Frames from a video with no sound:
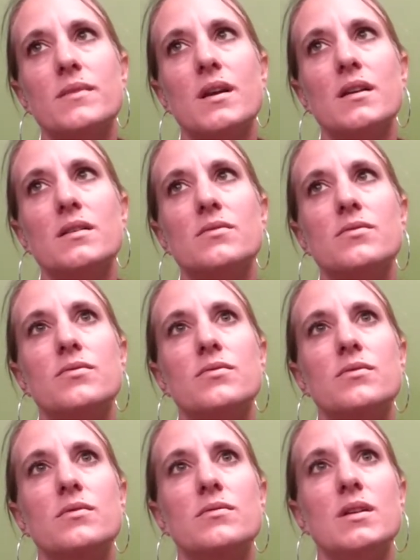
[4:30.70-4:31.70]
kind of
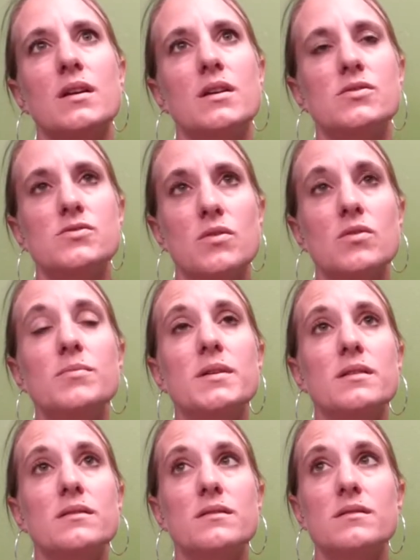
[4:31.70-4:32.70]
not control
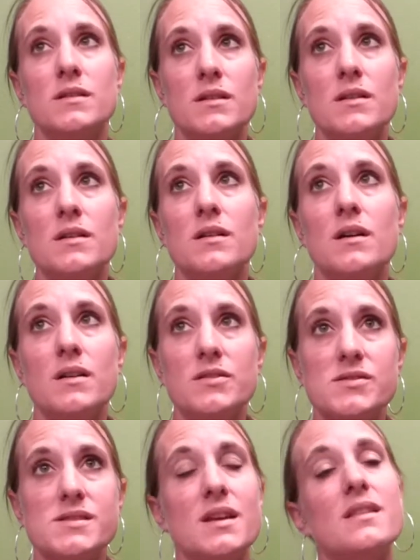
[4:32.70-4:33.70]
but
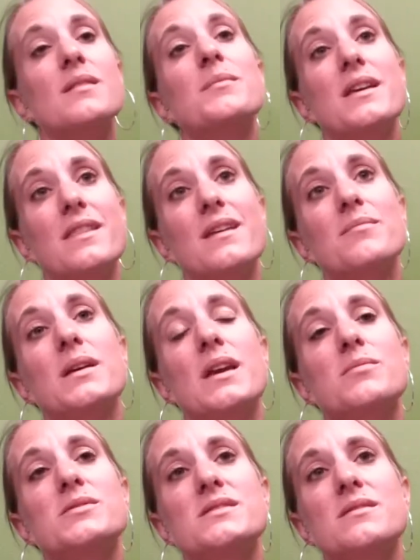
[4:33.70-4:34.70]
understand them, and then be
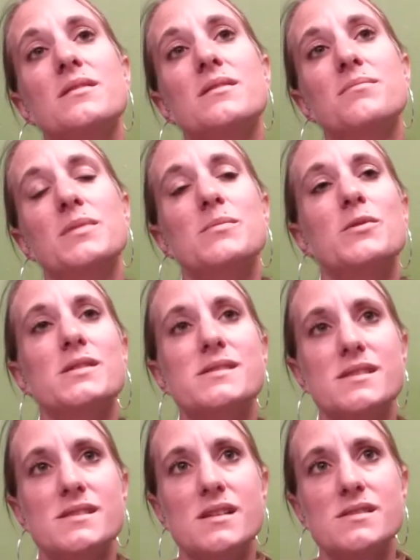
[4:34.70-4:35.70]
able to be more
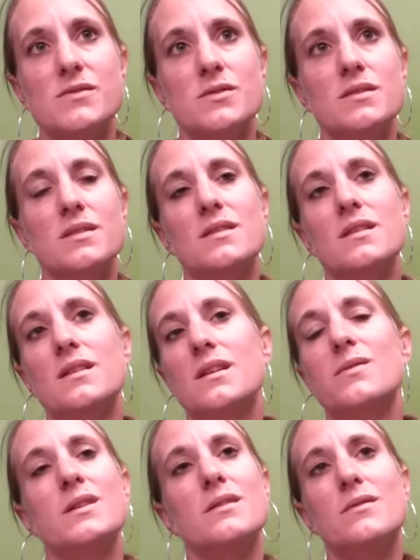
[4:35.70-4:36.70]
successful in the
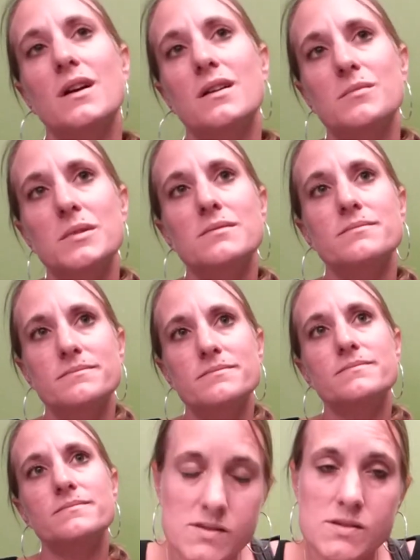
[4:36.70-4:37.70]
given environment.
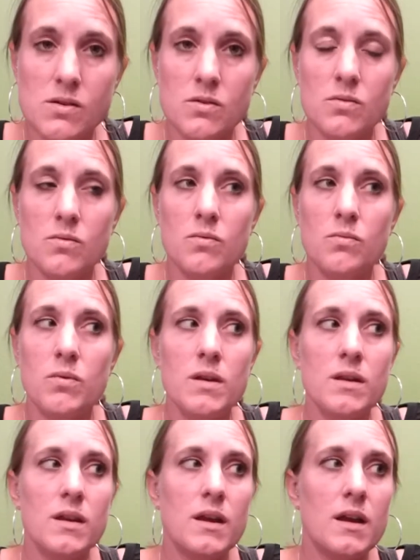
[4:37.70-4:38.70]
So
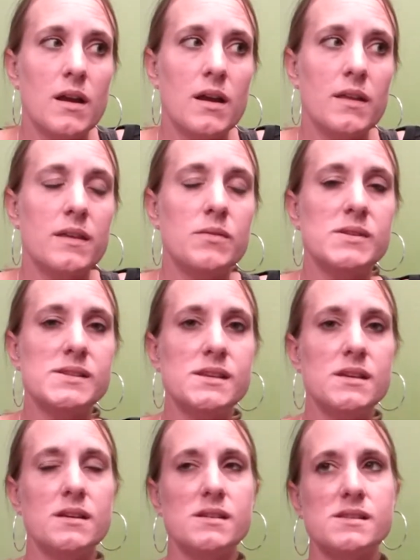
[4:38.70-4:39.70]
what I think we
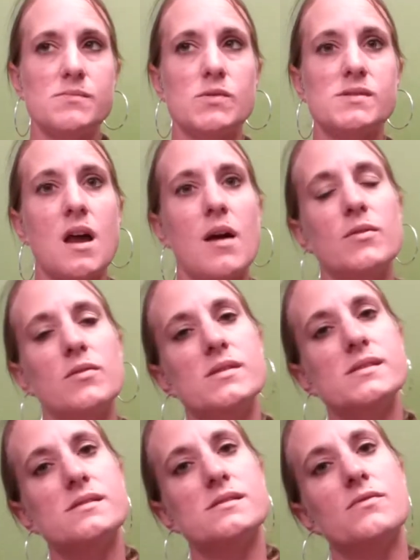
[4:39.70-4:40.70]
see as most common
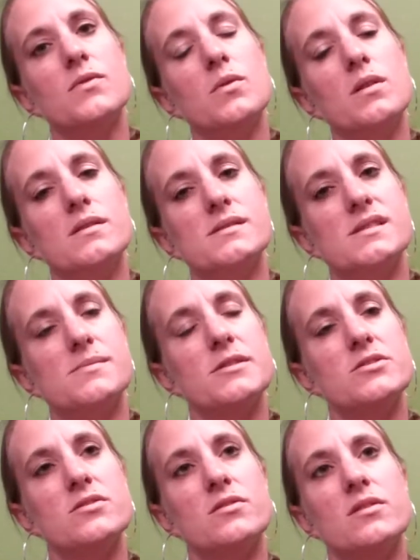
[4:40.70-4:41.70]
reasons for
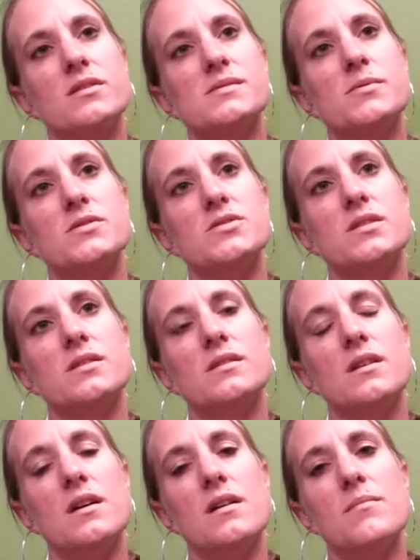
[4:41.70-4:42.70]
suspension or
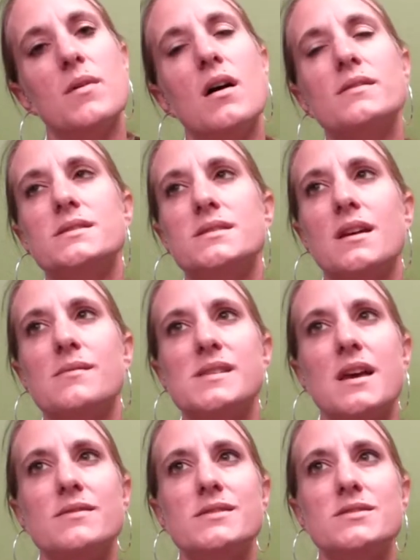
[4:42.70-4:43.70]
expulsion oftentimes
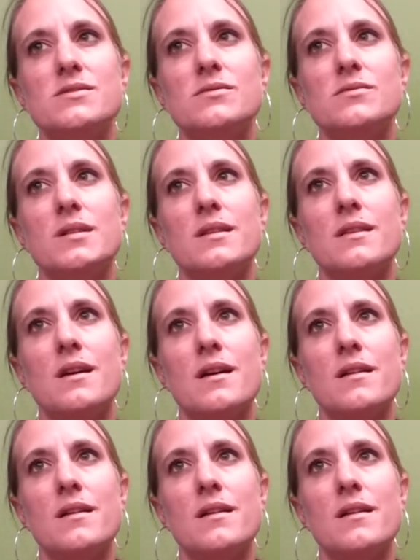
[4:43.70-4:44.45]
have to do with